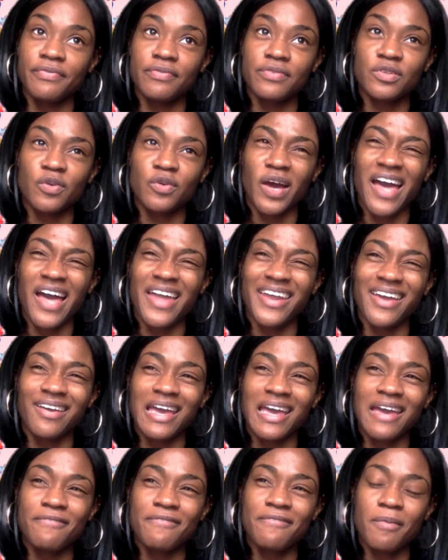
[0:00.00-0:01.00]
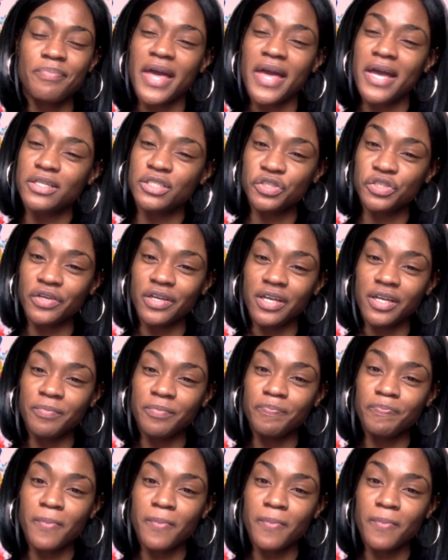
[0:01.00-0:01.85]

So I kind of gave up that dream.